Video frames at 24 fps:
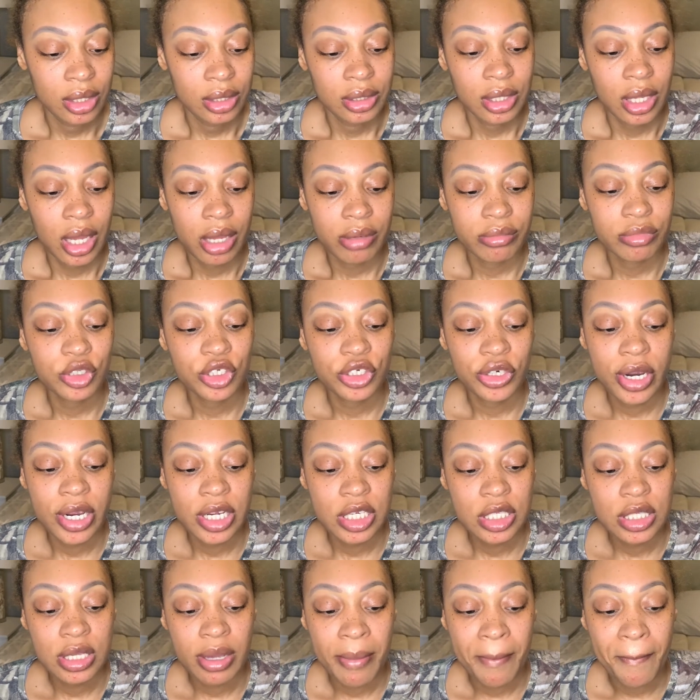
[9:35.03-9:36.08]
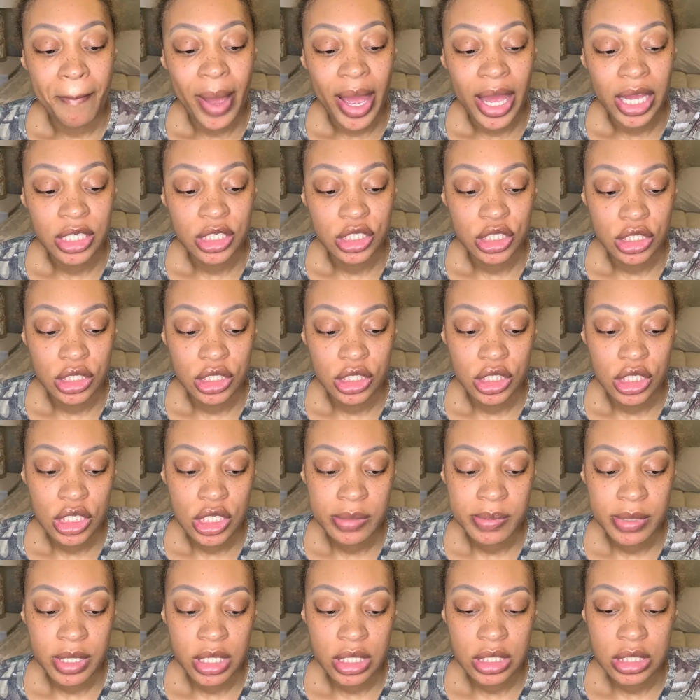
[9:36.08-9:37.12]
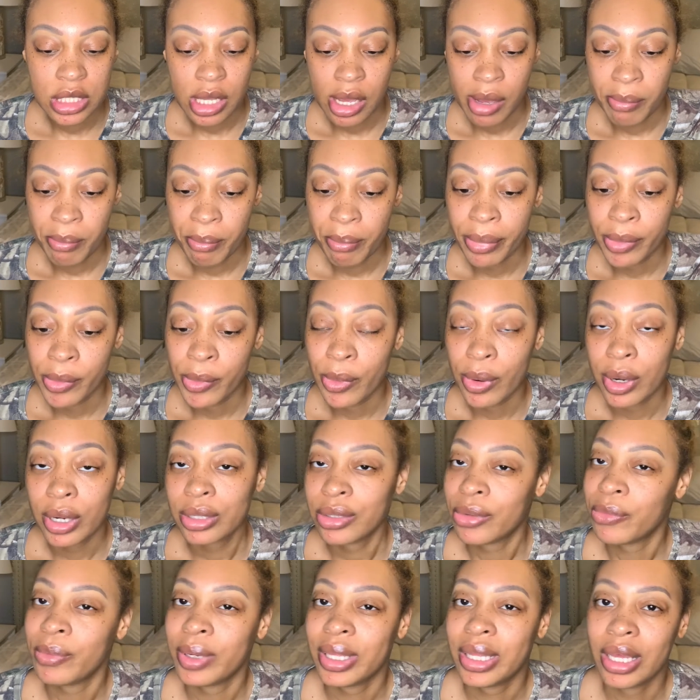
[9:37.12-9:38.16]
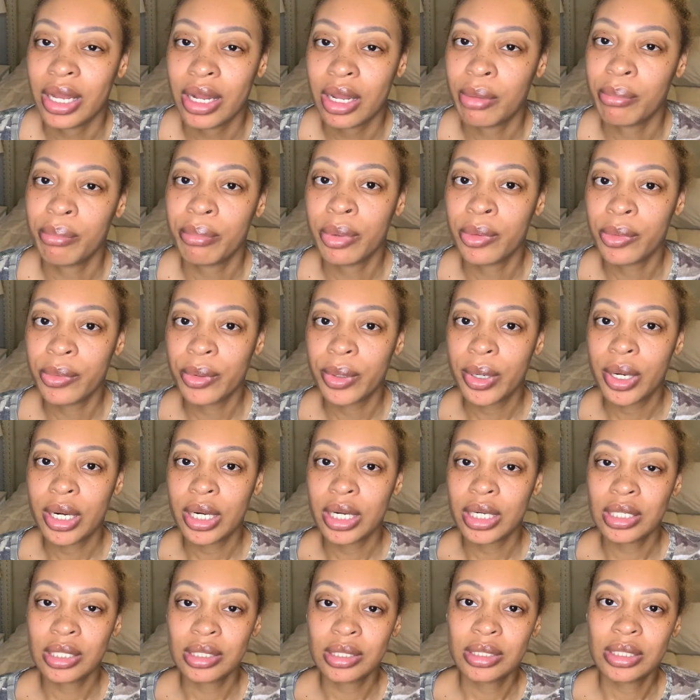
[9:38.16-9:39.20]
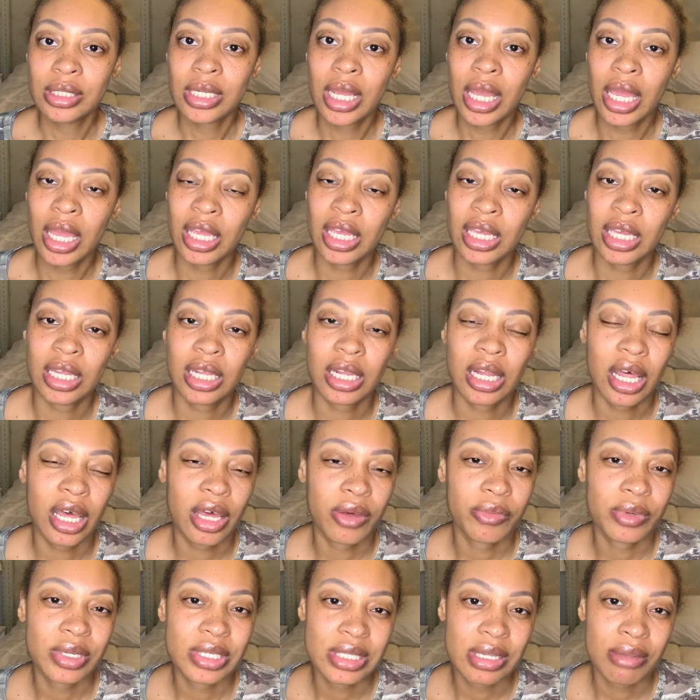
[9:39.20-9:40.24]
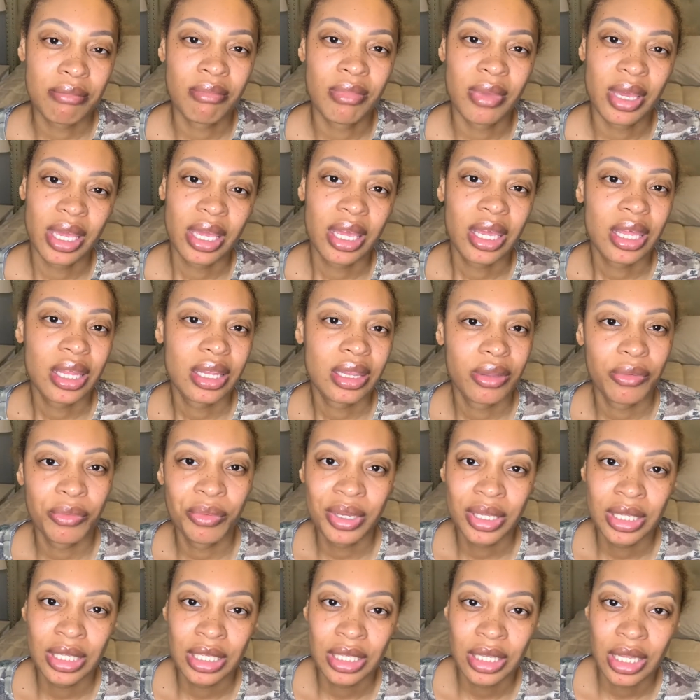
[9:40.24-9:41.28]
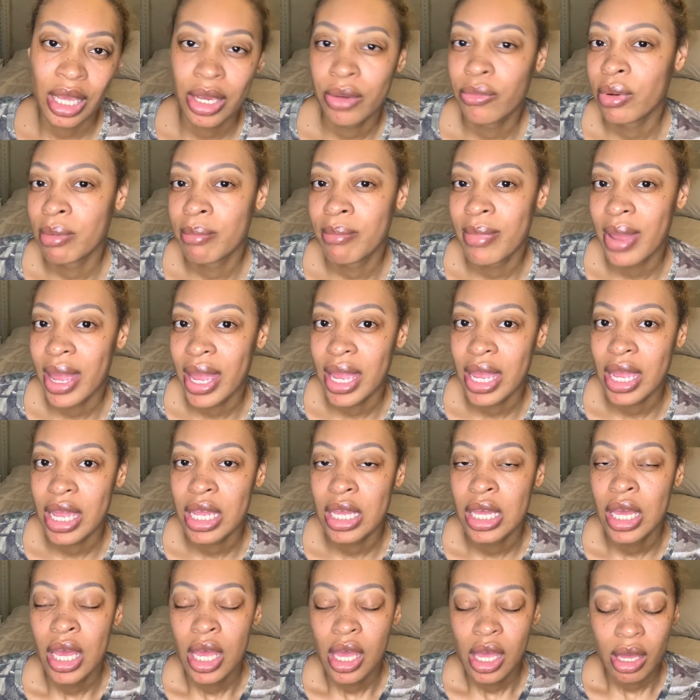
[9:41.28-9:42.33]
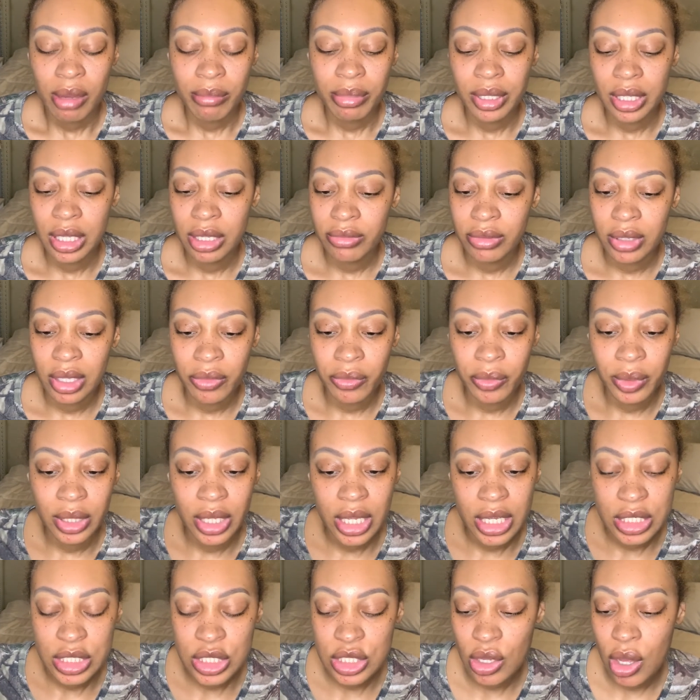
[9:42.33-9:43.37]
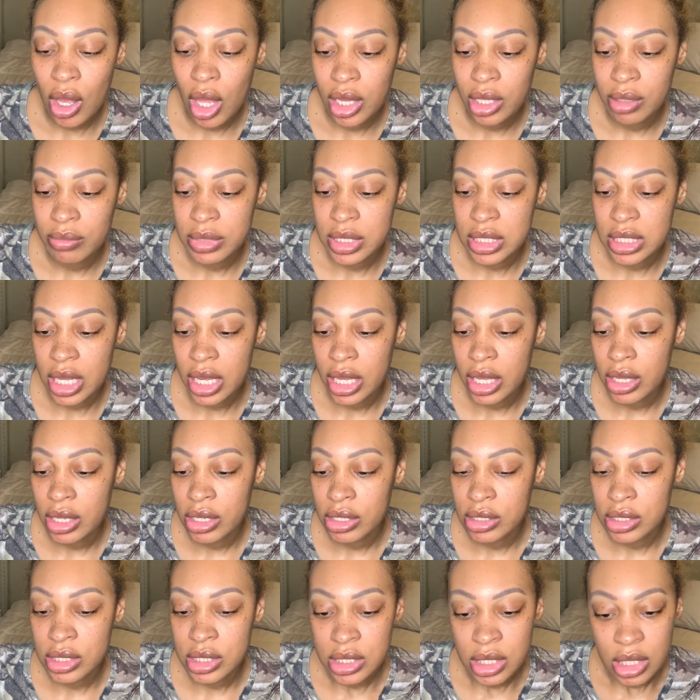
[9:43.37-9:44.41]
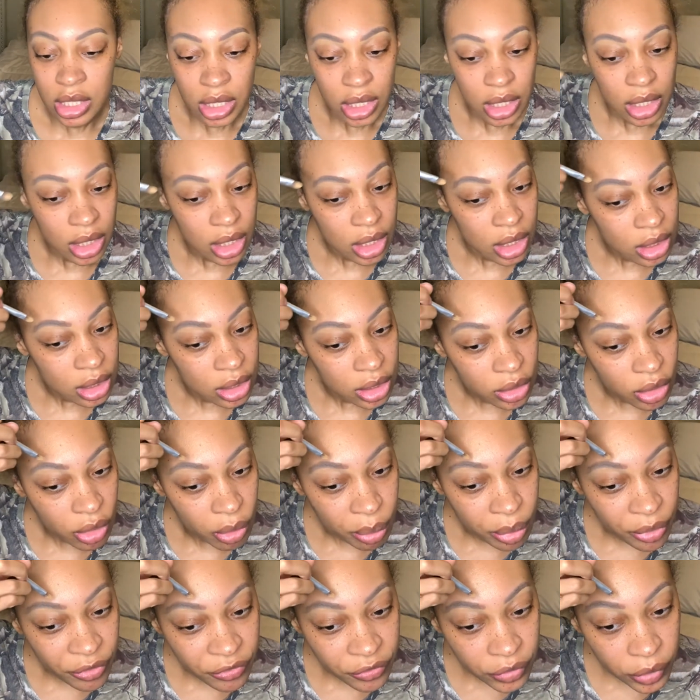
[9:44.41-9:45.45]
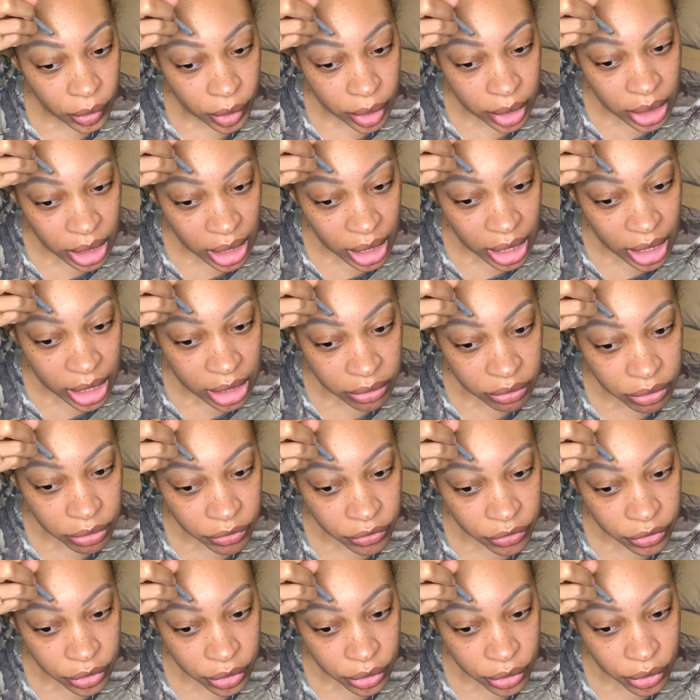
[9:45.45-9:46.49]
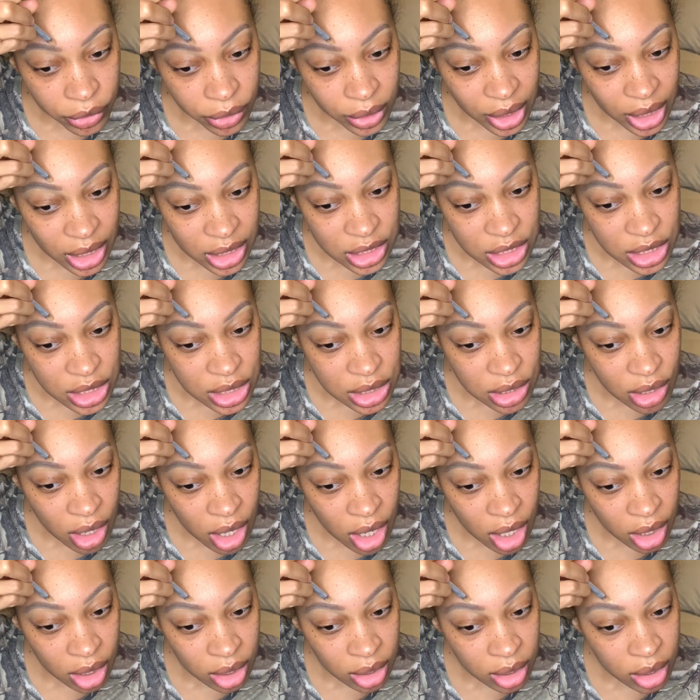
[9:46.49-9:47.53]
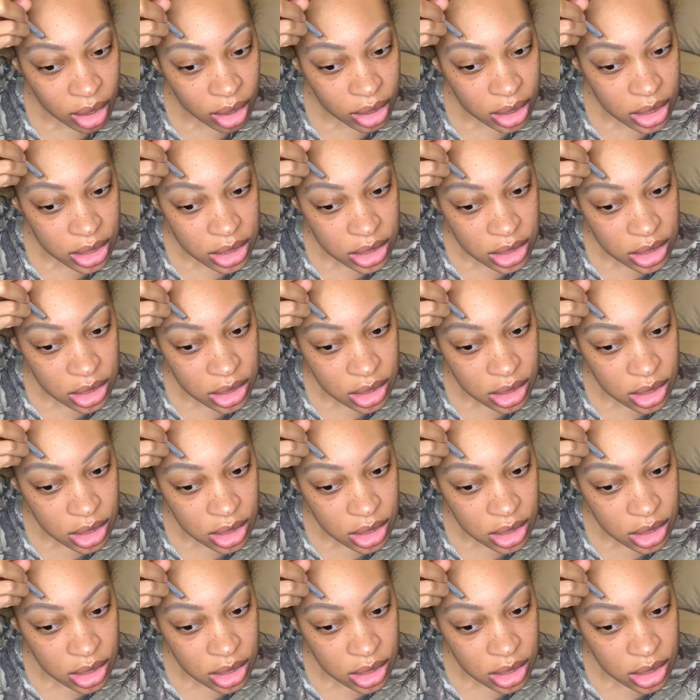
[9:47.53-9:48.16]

I'm trying to imagine, just because I'm born the way that I'm born and I wasn't made the way that they were made, I believe that when they saw themselves, before they ate of the fruit, they just thought, oh, this